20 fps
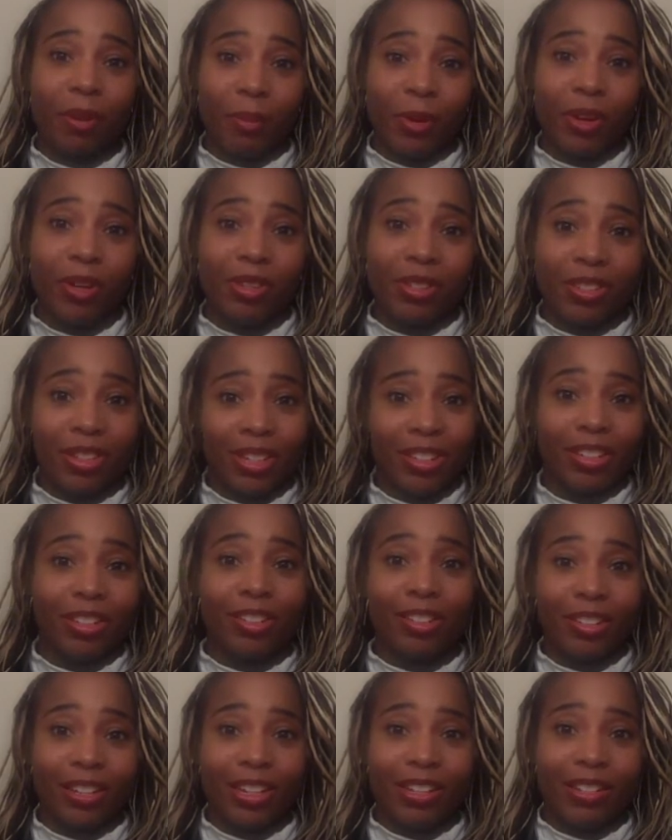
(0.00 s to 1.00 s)
for Mercy.
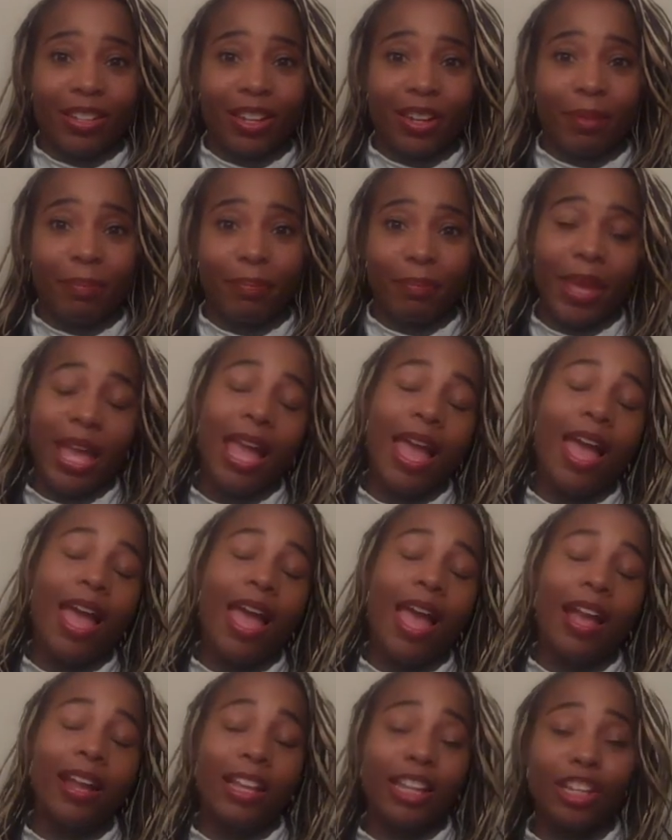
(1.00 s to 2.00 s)
You know that song?
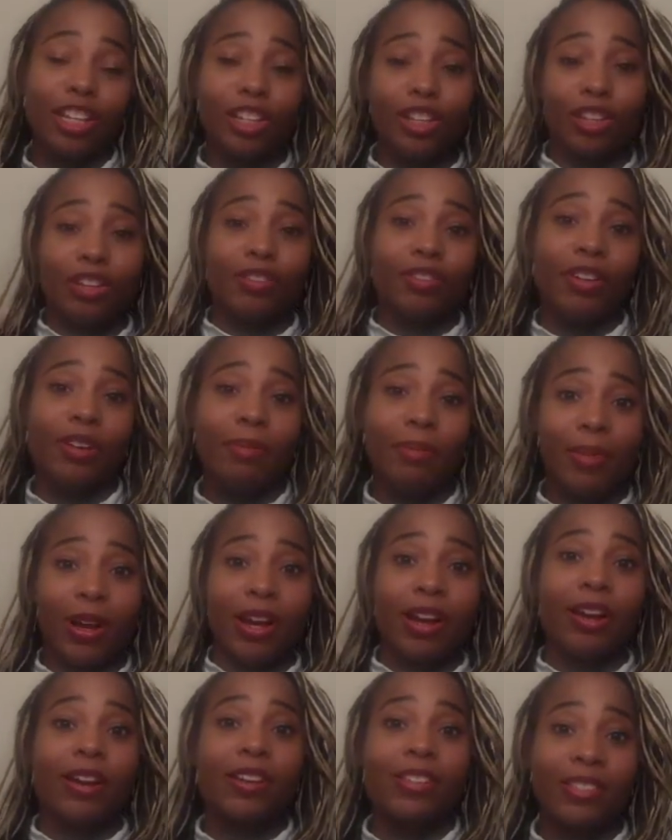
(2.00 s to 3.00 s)
Begging You for
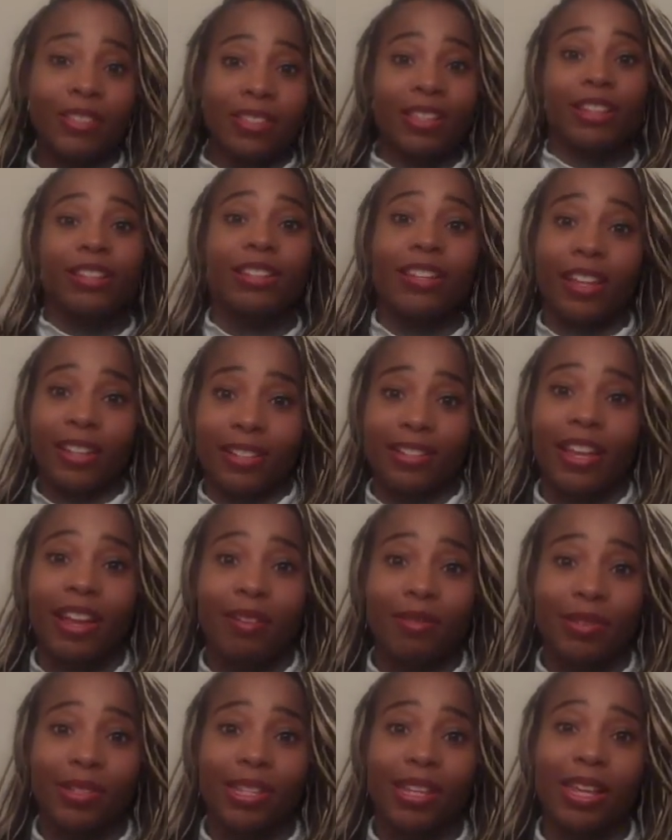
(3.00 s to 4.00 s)
Mercy. Yes,
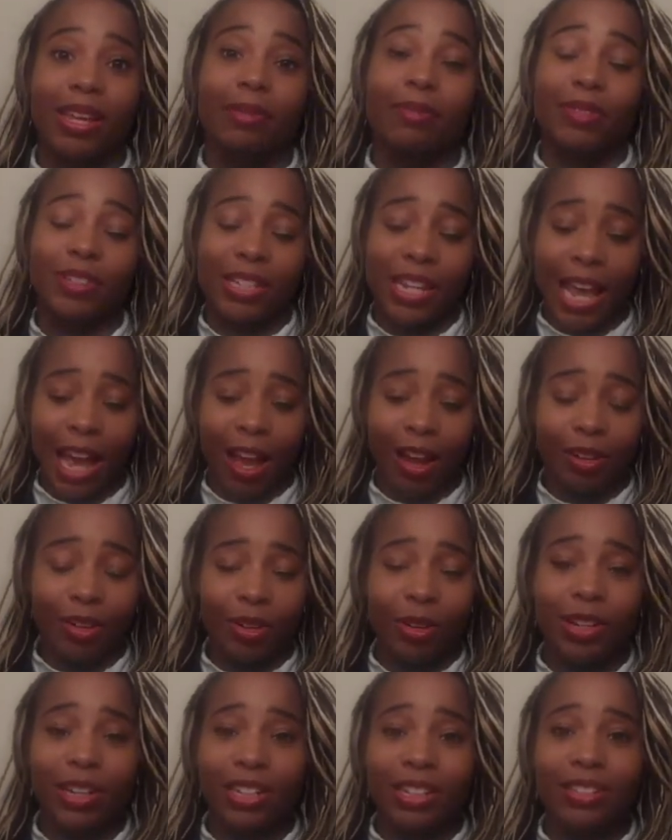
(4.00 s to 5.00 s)
that was him. Down
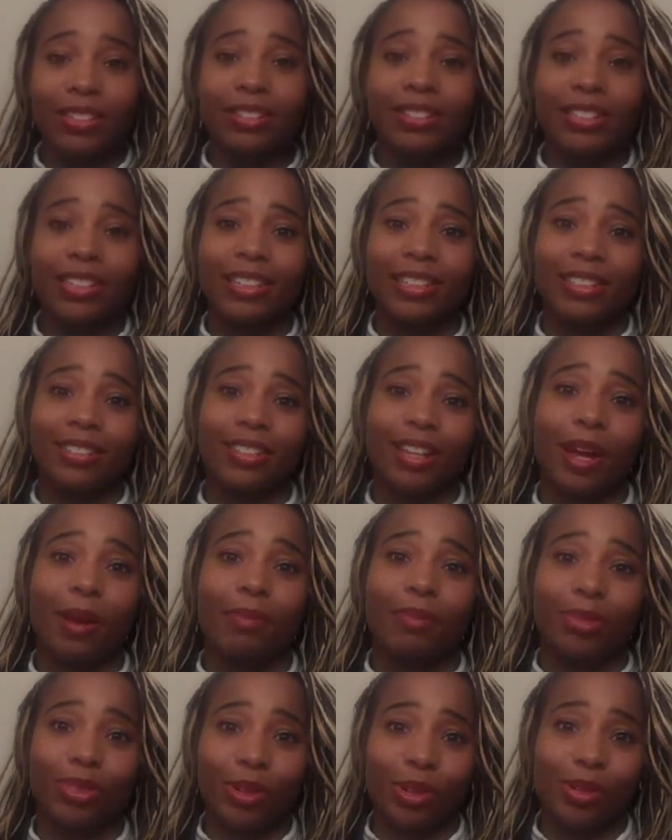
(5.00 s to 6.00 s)
on his knees
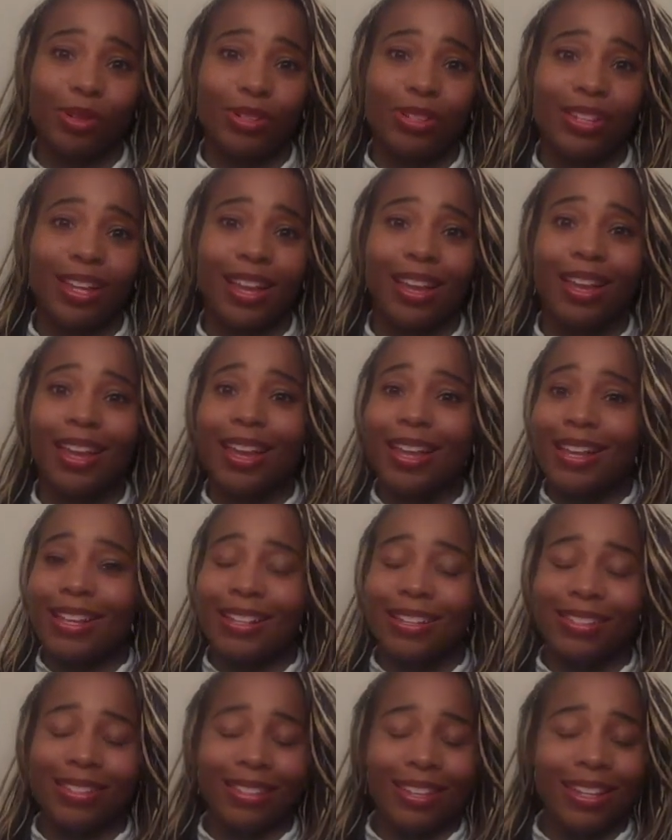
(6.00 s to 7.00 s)
come Thursday,
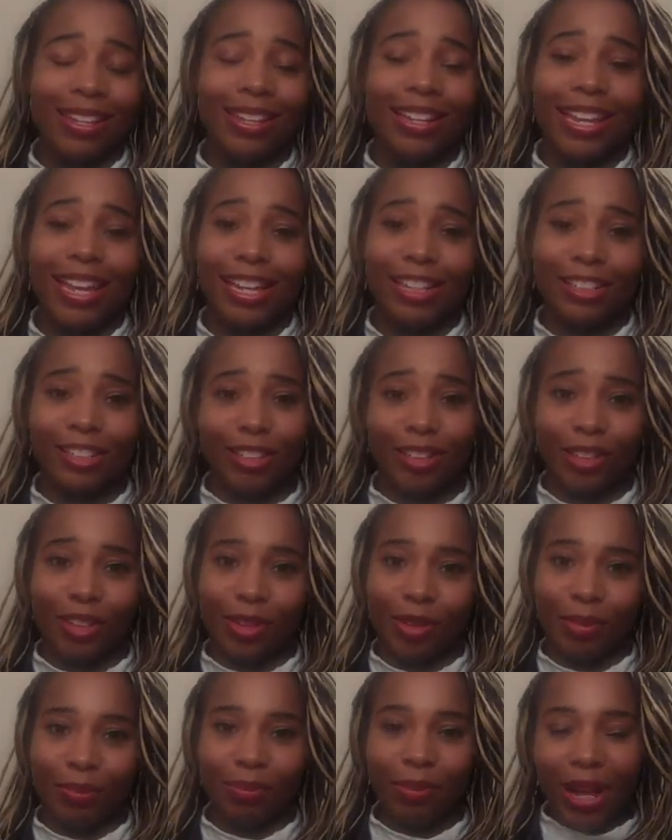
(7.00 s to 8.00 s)
singing that
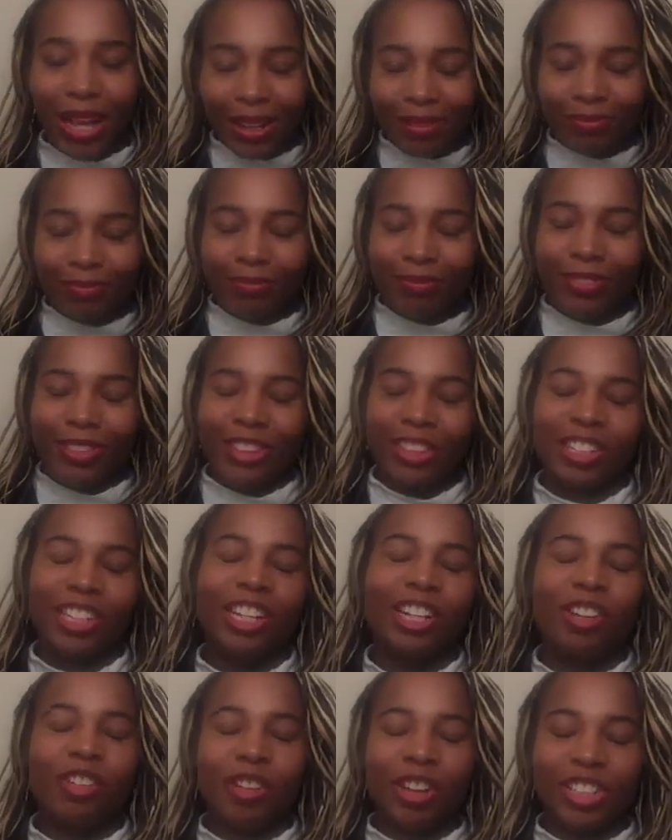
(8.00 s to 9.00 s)
tune. But the
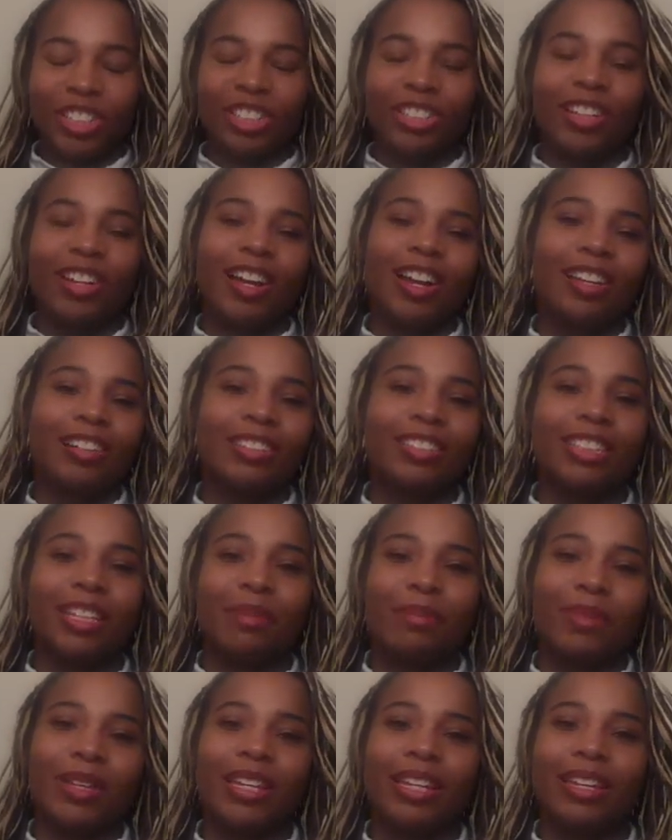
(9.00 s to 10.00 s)
Congressional House
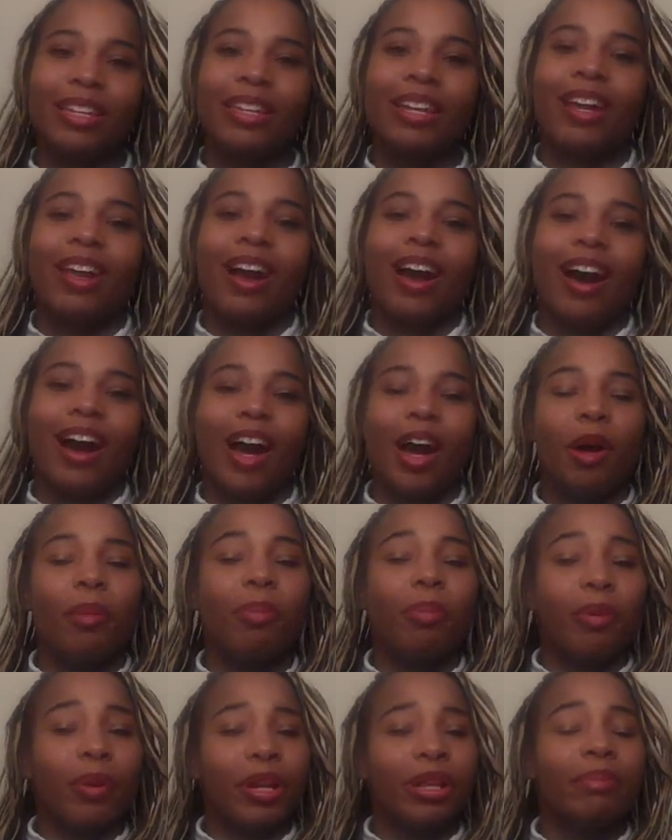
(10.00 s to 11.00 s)
Committee
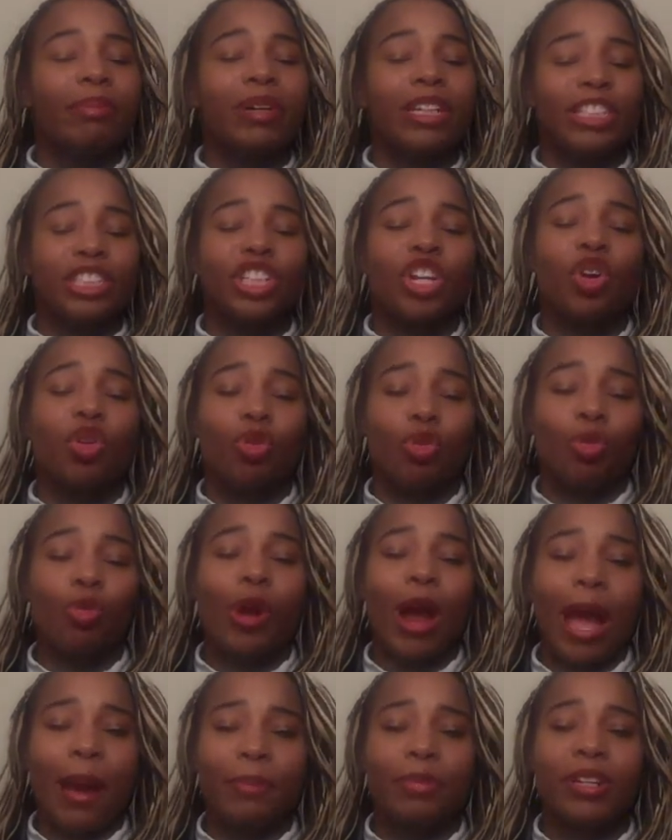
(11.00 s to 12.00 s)
pretty much
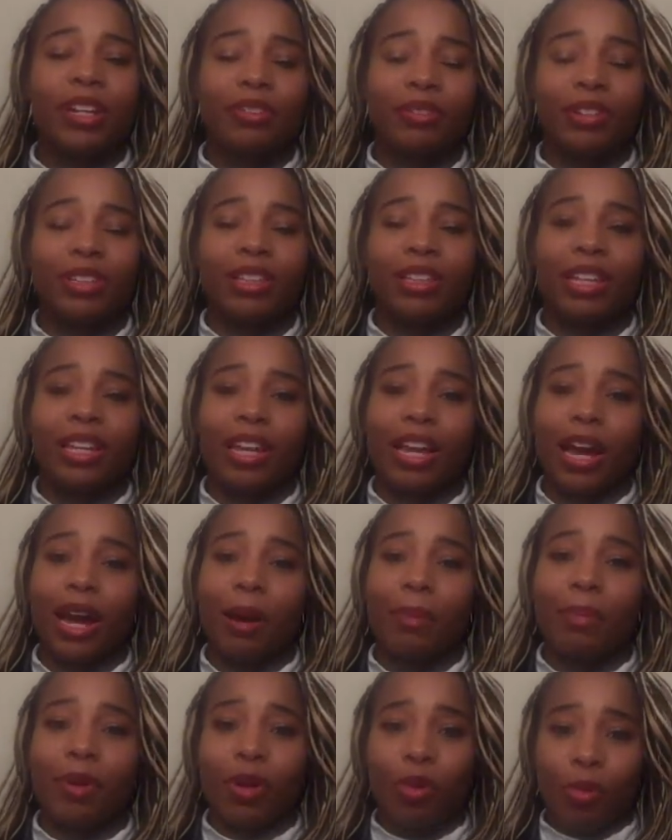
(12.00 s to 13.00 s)
wrapped everything
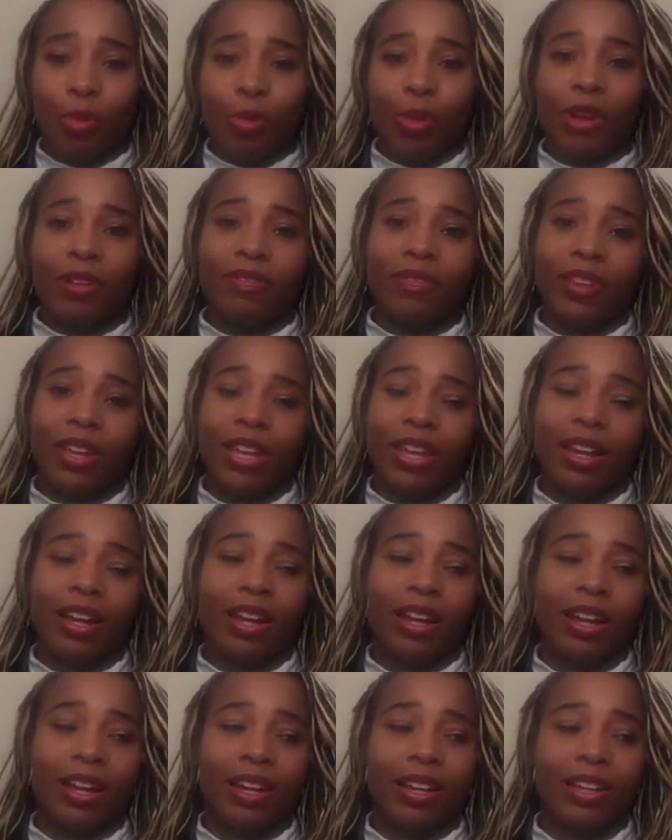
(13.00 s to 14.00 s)
up with
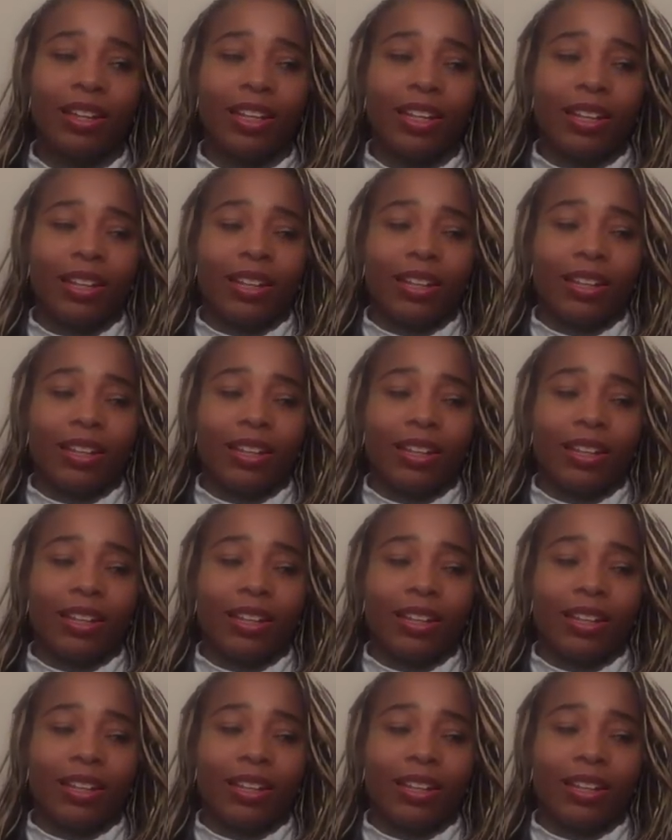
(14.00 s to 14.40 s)
the